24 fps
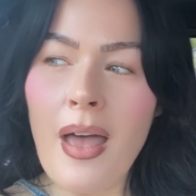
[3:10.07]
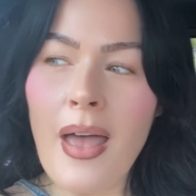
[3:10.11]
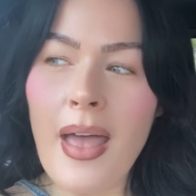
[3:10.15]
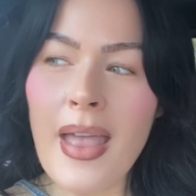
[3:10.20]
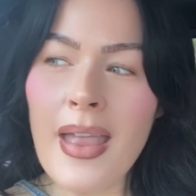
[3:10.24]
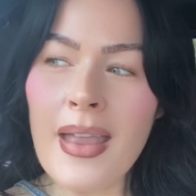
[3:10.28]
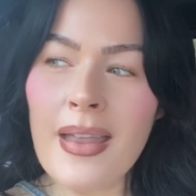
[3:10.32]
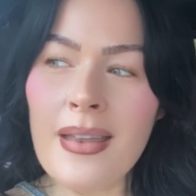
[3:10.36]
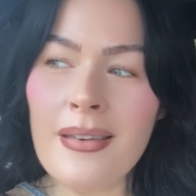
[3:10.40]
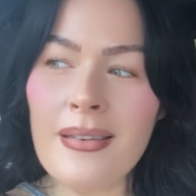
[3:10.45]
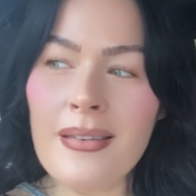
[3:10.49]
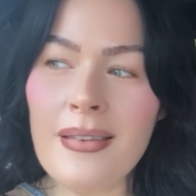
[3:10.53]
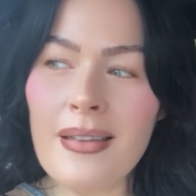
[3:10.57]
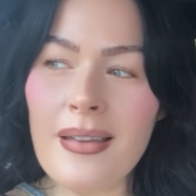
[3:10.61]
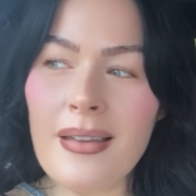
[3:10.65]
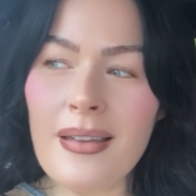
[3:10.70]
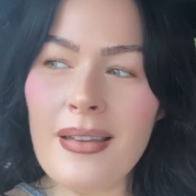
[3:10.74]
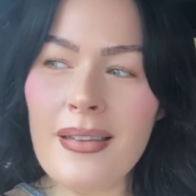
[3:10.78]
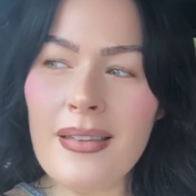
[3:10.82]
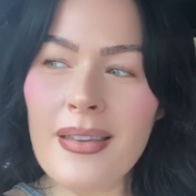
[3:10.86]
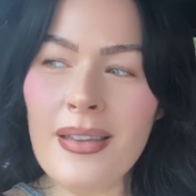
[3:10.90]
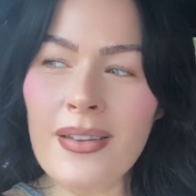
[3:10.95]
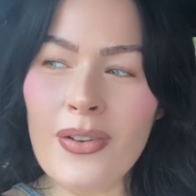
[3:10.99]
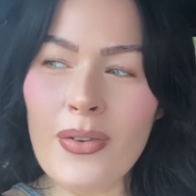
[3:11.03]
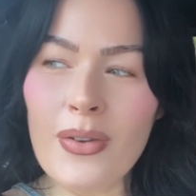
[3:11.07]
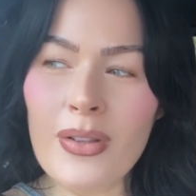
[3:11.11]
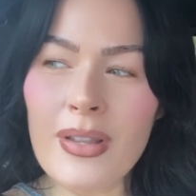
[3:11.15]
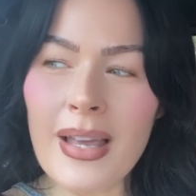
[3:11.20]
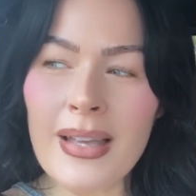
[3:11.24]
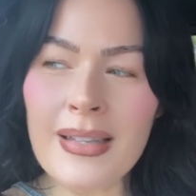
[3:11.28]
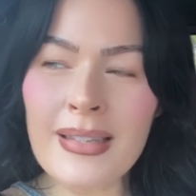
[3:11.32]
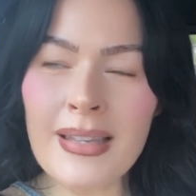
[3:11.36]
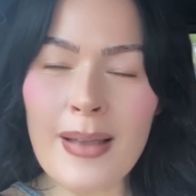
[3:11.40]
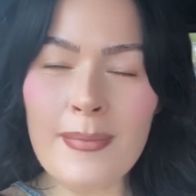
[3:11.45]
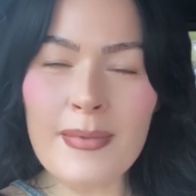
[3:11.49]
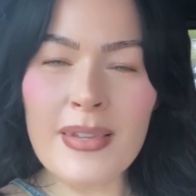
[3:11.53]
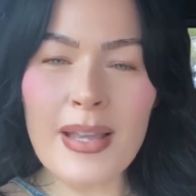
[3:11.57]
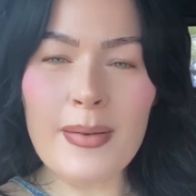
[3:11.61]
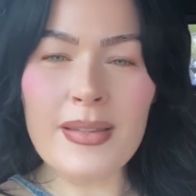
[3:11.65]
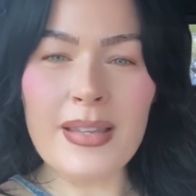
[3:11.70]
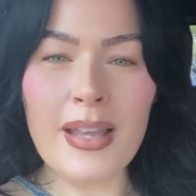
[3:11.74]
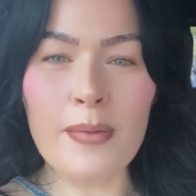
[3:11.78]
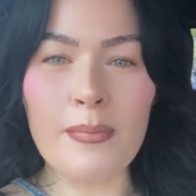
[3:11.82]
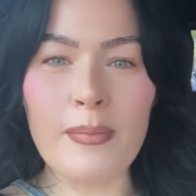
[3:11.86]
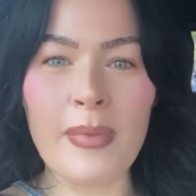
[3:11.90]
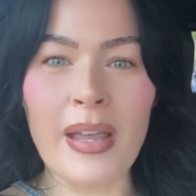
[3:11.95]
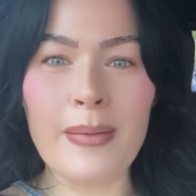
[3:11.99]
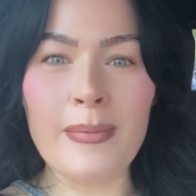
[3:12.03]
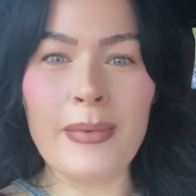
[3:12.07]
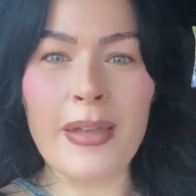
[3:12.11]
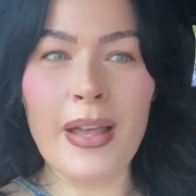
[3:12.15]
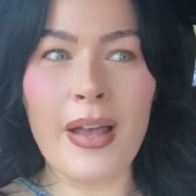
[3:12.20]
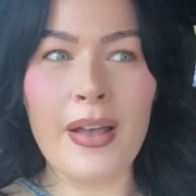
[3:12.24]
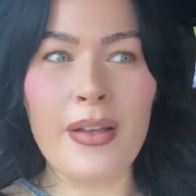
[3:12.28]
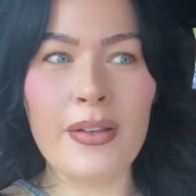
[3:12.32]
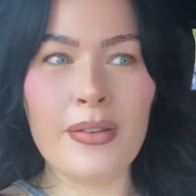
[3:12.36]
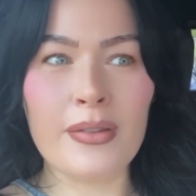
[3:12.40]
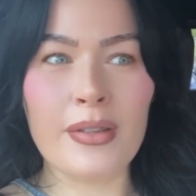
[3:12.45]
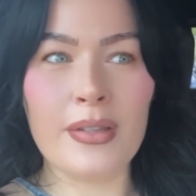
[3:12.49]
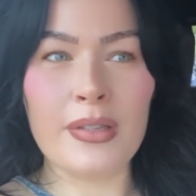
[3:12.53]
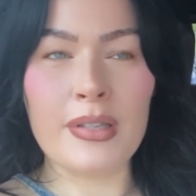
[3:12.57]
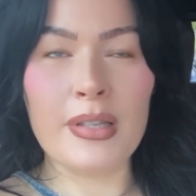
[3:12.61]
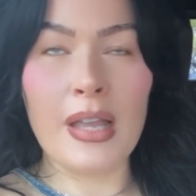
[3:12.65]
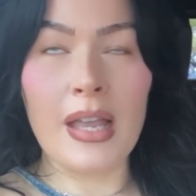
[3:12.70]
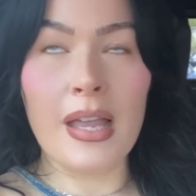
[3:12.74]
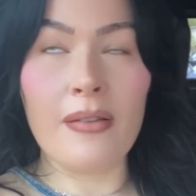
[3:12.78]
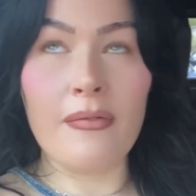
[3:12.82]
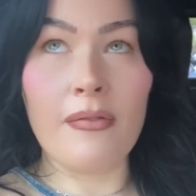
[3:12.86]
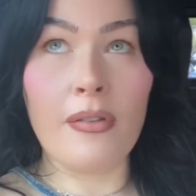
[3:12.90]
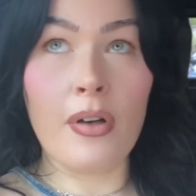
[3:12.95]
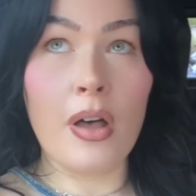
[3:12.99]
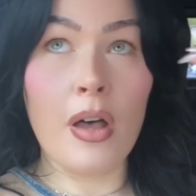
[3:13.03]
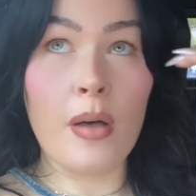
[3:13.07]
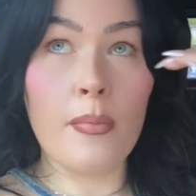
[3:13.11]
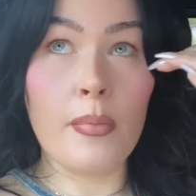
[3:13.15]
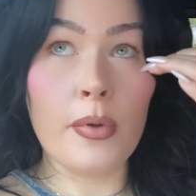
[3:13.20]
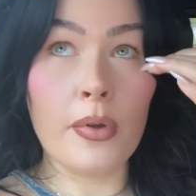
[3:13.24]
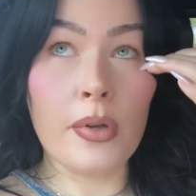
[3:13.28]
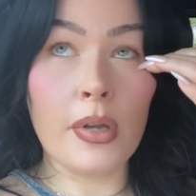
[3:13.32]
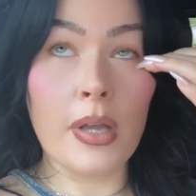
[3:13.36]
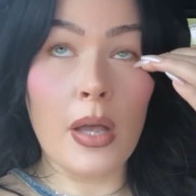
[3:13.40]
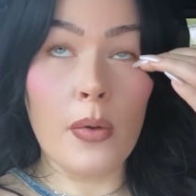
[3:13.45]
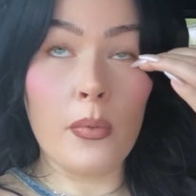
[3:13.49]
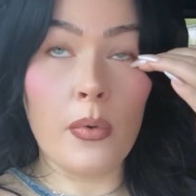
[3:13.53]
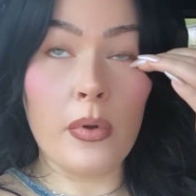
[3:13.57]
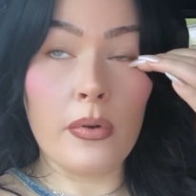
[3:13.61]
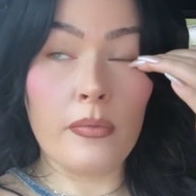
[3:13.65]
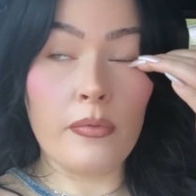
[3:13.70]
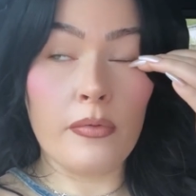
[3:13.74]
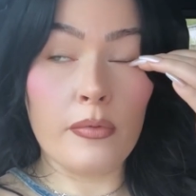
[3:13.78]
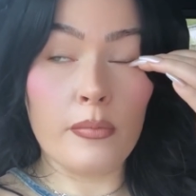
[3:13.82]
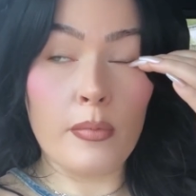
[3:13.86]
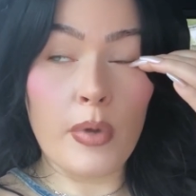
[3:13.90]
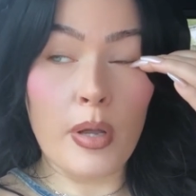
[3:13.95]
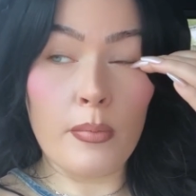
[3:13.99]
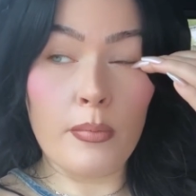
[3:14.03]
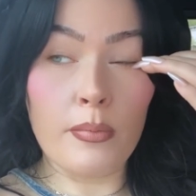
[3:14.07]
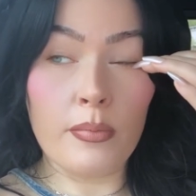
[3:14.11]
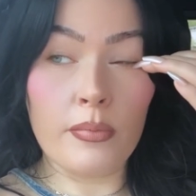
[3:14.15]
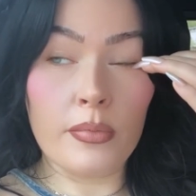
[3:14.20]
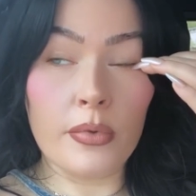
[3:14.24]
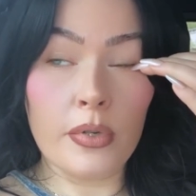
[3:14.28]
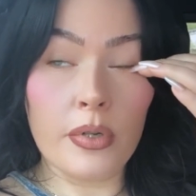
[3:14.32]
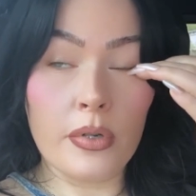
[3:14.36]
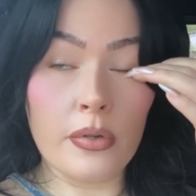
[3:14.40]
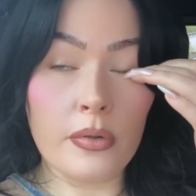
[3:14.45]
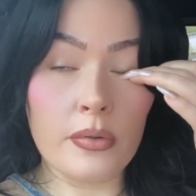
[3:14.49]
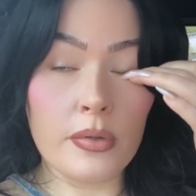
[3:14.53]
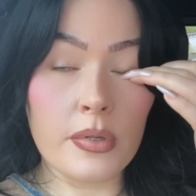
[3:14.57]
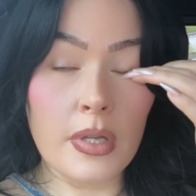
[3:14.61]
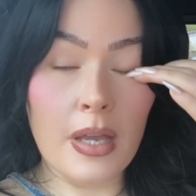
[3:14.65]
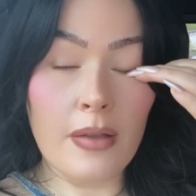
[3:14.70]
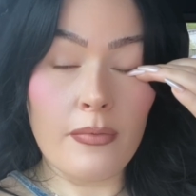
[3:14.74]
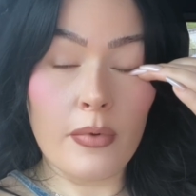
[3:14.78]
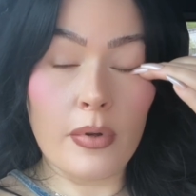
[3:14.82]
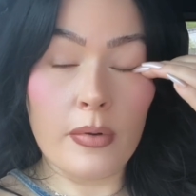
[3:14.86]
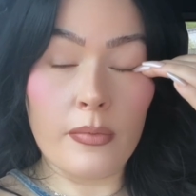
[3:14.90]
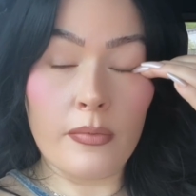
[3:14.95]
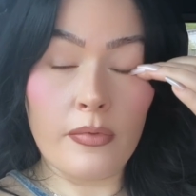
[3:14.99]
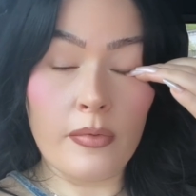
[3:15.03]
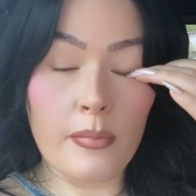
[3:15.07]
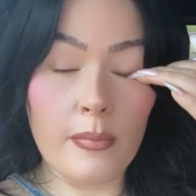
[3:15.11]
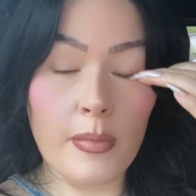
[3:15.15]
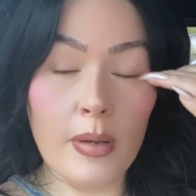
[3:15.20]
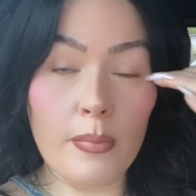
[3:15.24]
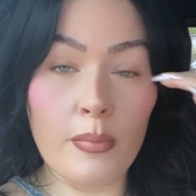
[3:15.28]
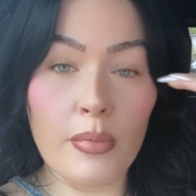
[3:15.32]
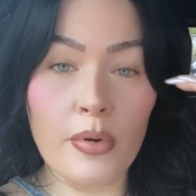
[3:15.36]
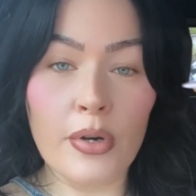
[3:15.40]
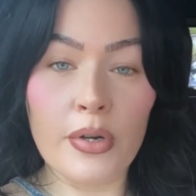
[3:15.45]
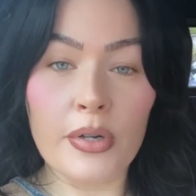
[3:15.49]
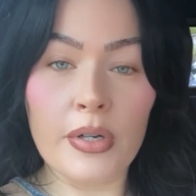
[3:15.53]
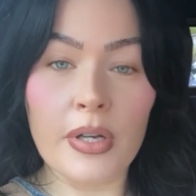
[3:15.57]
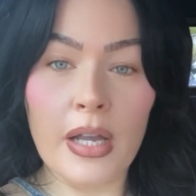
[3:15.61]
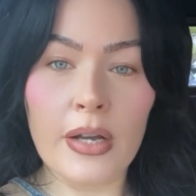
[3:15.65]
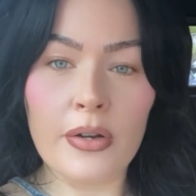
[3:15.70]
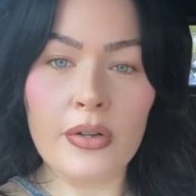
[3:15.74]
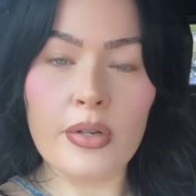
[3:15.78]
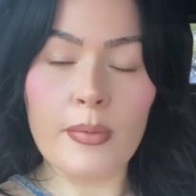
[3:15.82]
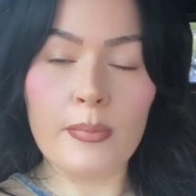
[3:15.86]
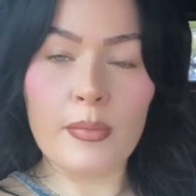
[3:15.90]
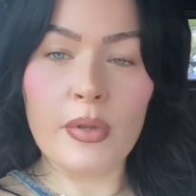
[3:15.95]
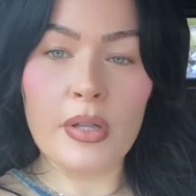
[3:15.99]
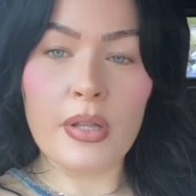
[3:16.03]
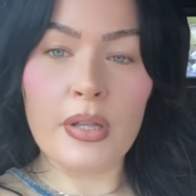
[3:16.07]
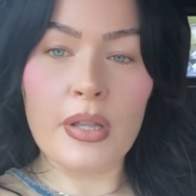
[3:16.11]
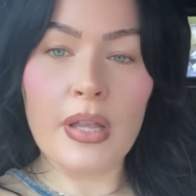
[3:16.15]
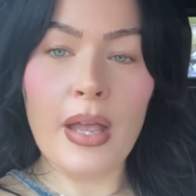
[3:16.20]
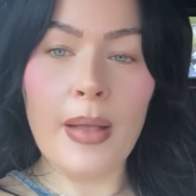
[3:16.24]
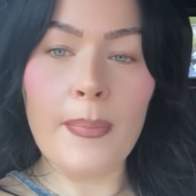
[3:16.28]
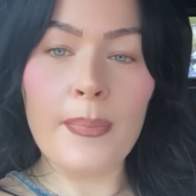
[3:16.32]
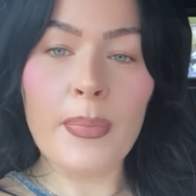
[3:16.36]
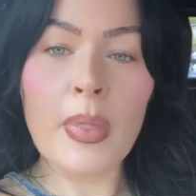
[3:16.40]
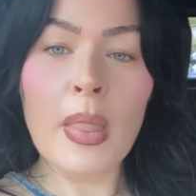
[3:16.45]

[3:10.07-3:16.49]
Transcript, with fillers: And you know, a lot of times I was like, maybe I'll save up or get one for my, you know, save one for my birthday or something like that.